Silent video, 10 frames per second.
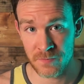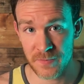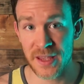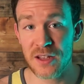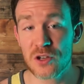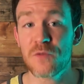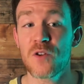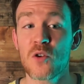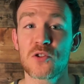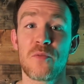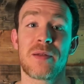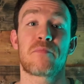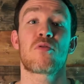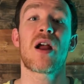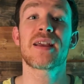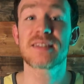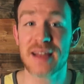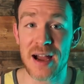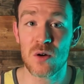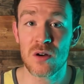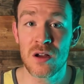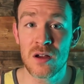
These are folks who have been priced out